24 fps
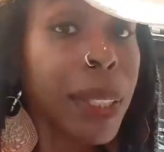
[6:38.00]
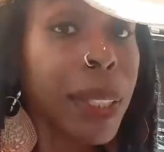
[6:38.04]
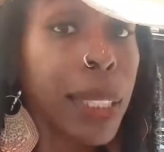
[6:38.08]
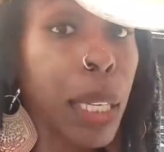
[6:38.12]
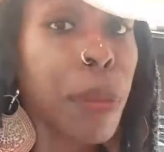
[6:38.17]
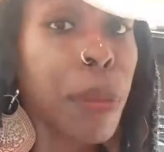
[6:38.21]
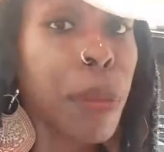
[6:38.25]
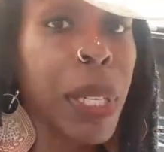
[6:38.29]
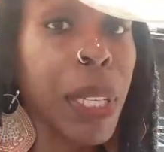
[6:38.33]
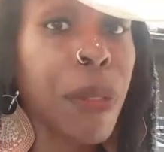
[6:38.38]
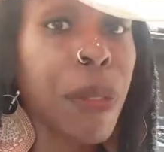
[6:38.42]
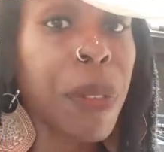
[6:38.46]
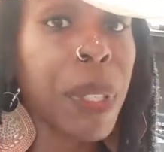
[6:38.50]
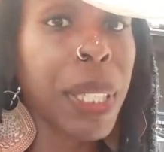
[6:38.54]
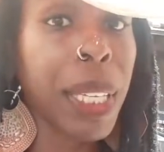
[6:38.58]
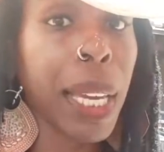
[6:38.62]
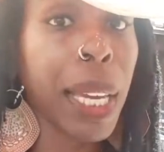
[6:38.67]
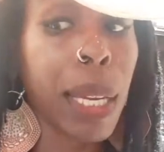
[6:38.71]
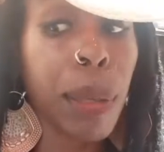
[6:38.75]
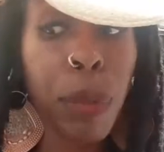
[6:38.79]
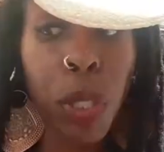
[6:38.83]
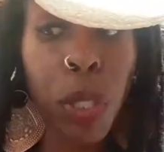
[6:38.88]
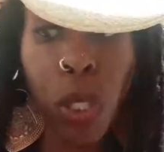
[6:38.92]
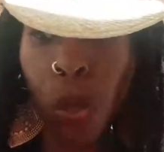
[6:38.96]
come here for
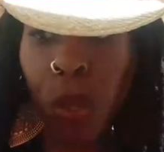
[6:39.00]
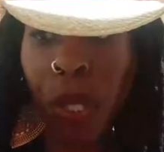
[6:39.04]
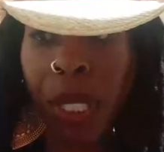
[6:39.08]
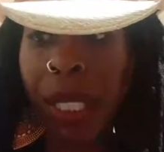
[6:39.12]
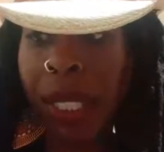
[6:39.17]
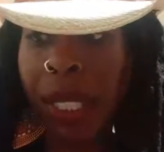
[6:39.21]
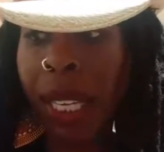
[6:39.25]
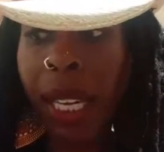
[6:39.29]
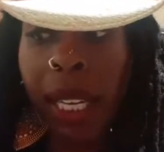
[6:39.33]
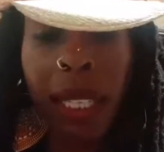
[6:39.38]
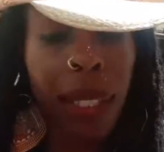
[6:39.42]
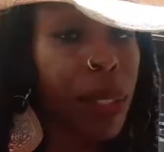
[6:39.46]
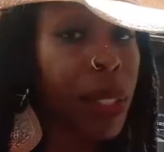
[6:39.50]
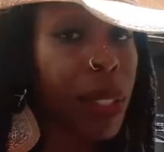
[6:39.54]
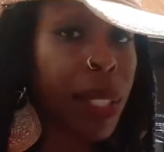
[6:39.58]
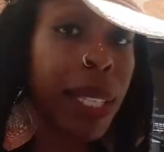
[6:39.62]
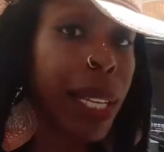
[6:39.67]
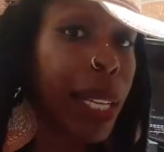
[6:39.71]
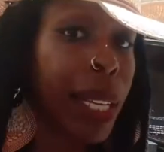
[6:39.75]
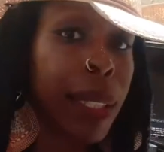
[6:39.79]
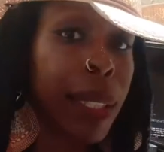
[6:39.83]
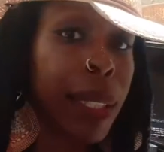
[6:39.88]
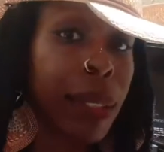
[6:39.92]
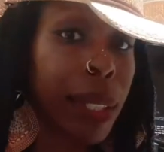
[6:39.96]
game too, because they
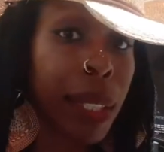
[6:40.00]
understand,